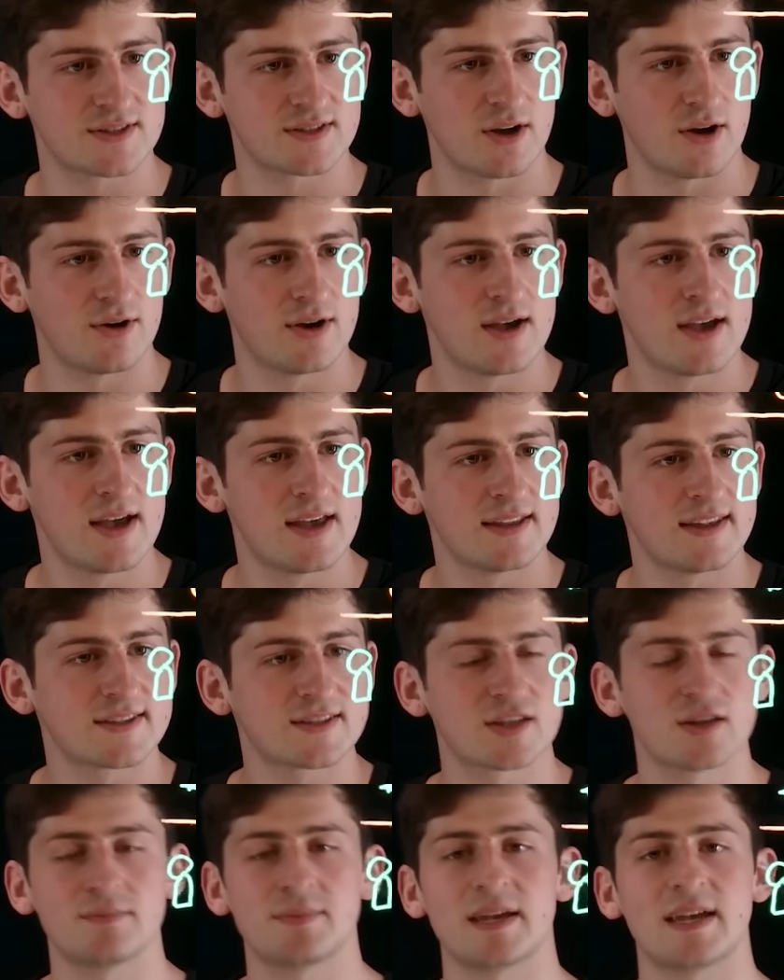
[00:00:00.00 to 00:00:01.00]
So
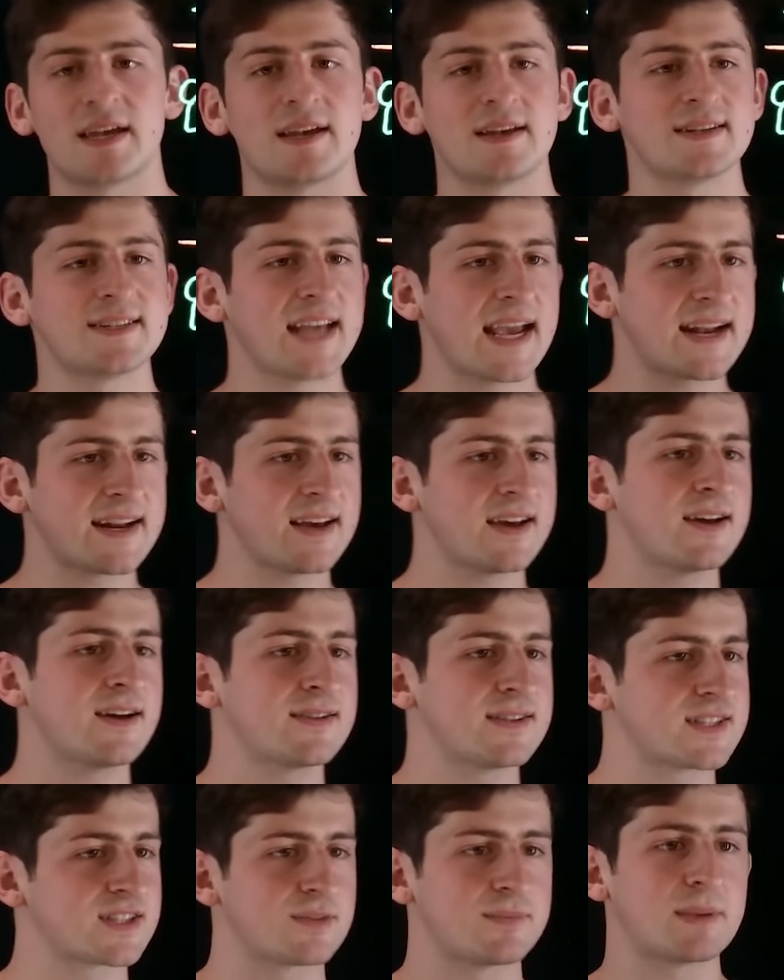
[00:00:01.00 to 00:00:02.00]
this could be data,
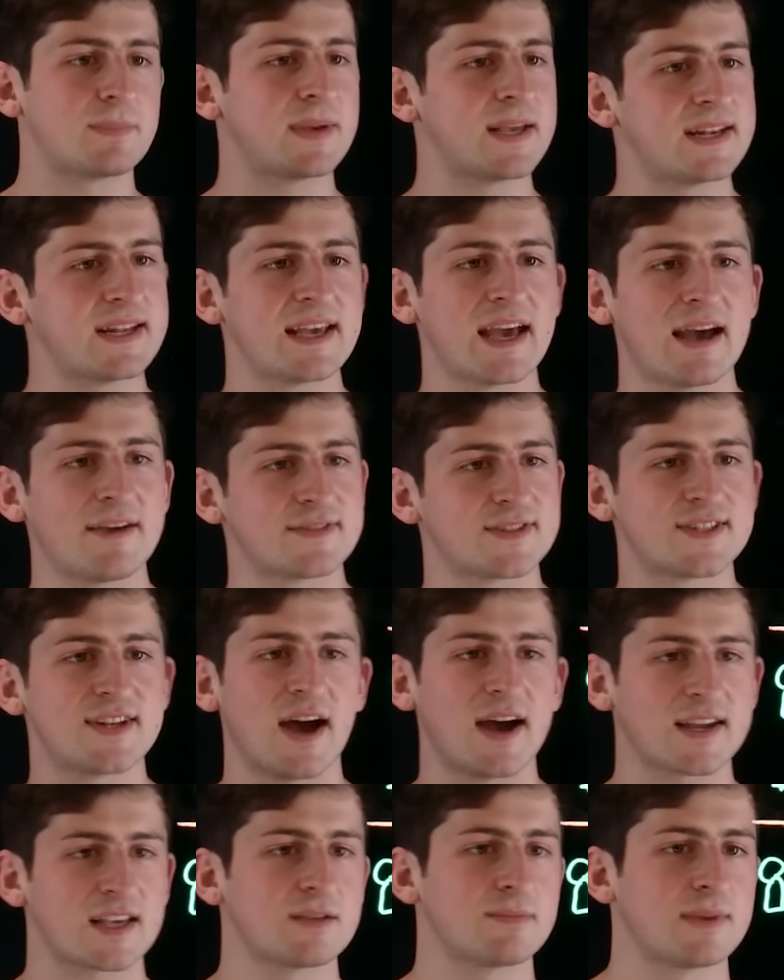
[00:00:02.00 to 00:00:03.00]
this could be PDFs,
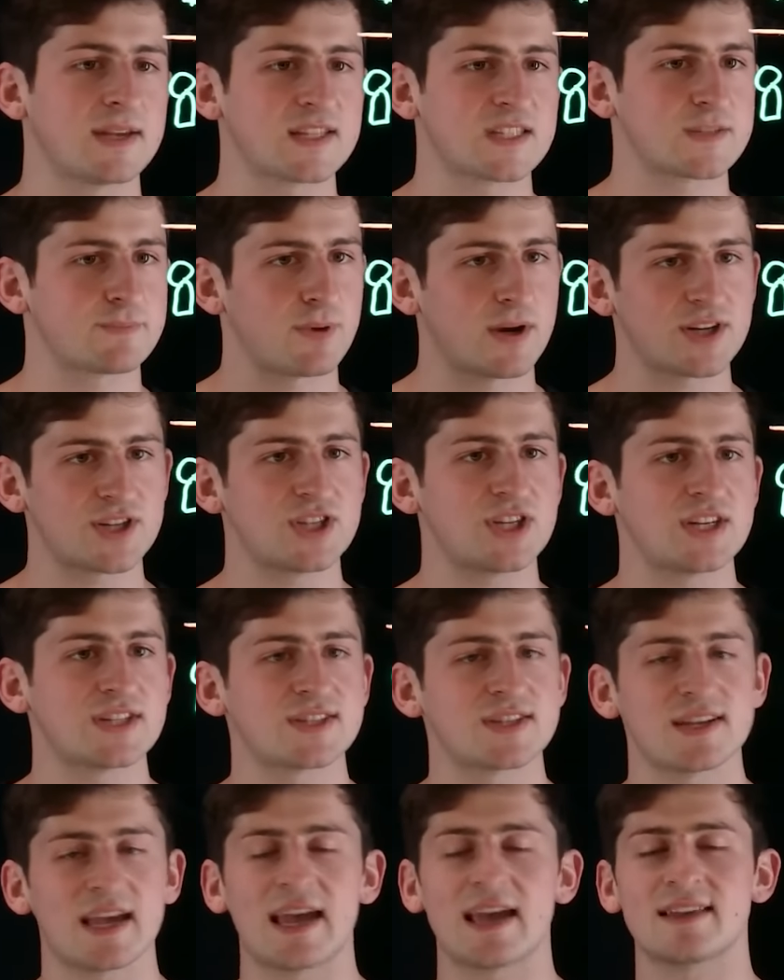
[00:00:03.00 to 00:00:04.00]
documents,
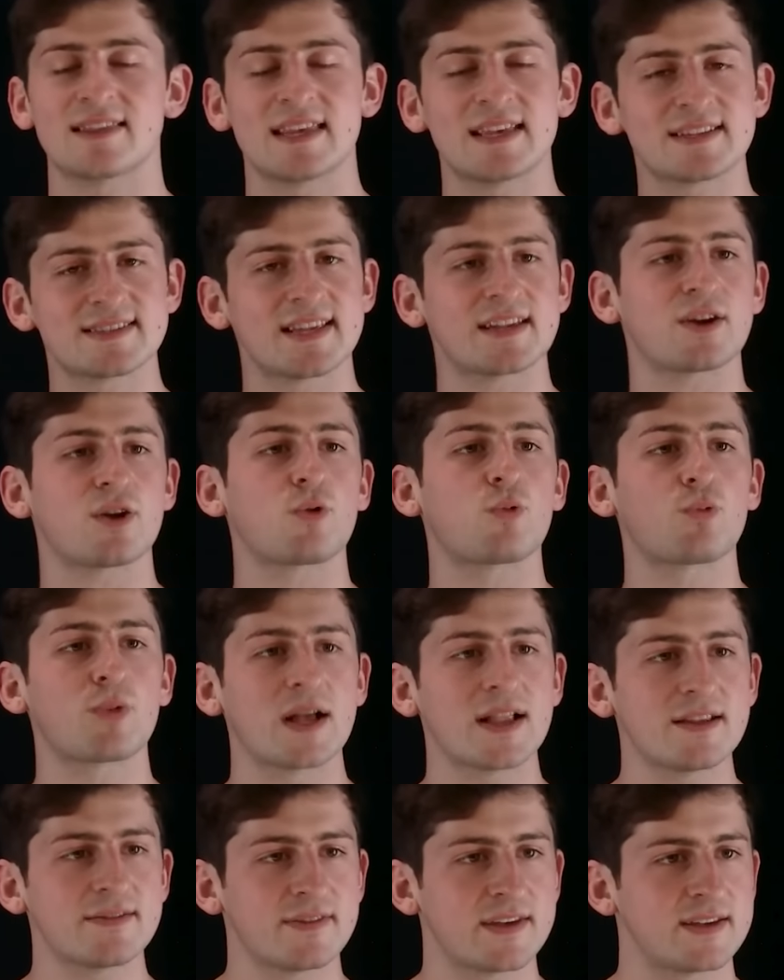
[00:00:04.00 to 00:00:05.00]
spreadsheets, things that are
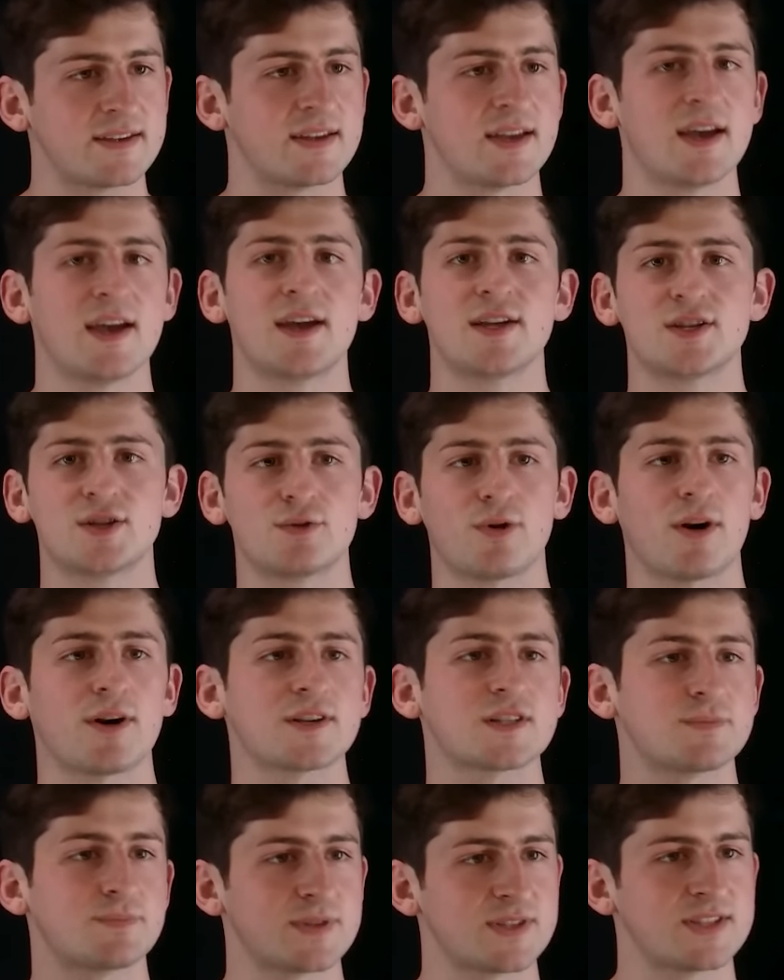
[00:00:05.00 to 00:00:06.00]
relevant to our
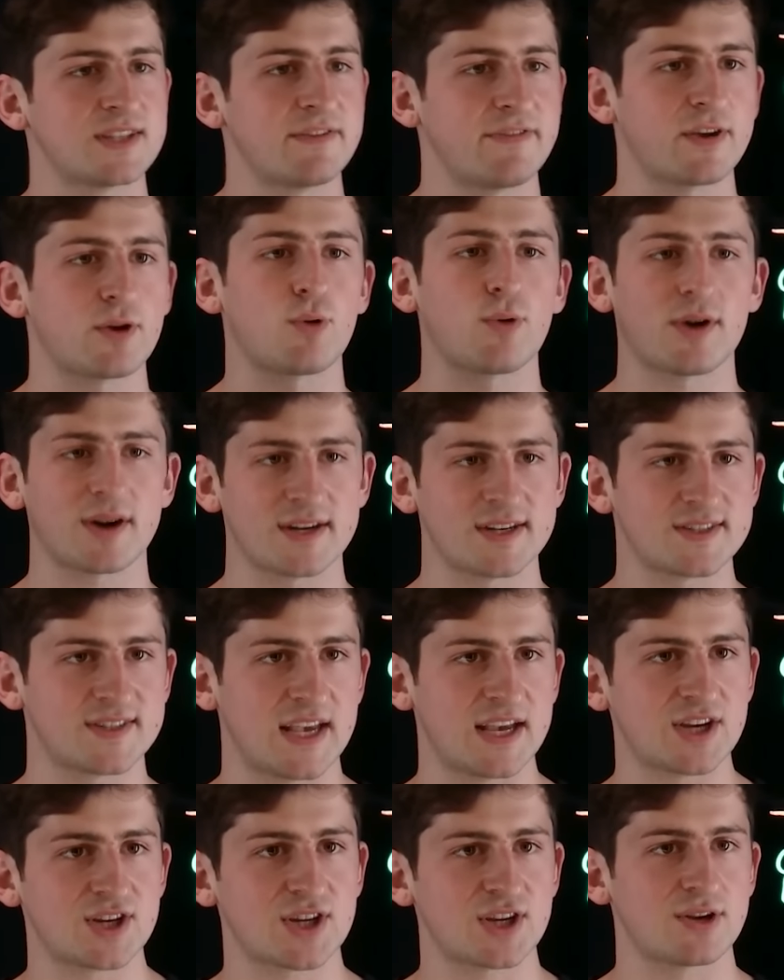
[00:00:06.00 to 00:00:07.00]
specific
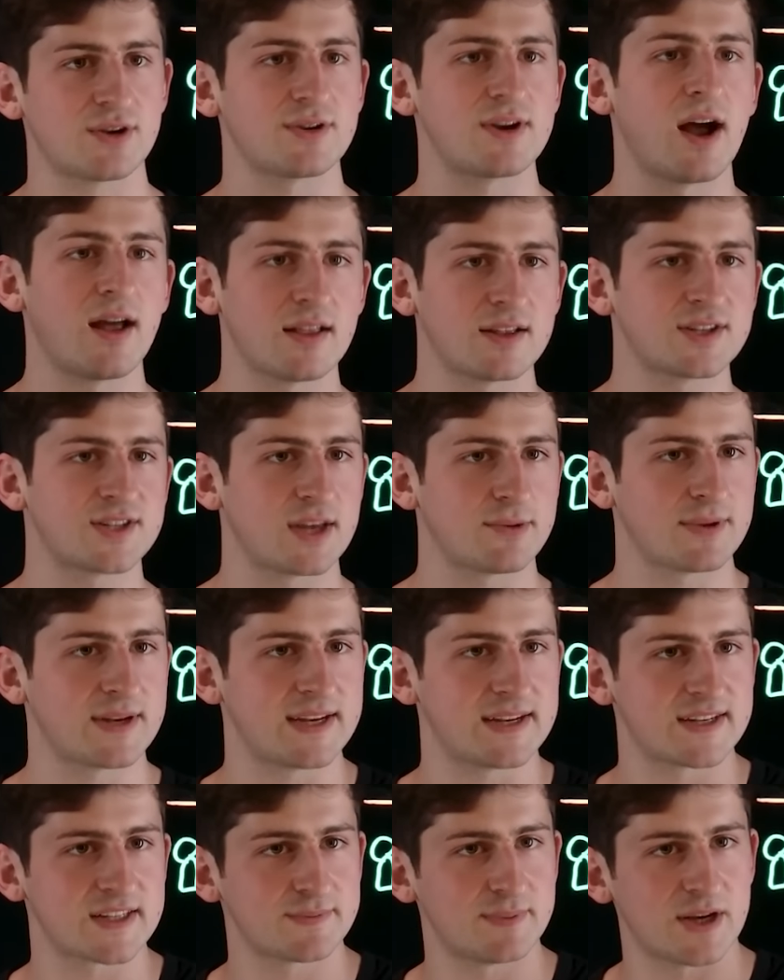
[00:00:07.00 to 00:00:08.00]
organization or knowledge that we
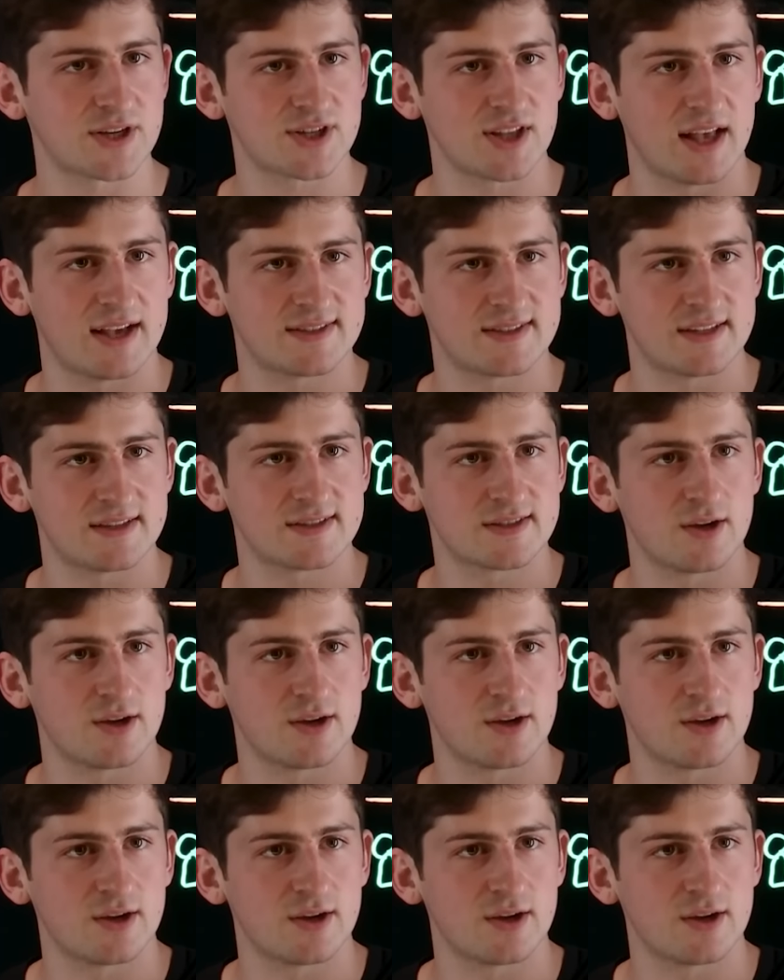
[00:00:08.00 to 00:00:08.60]
need to specialize in.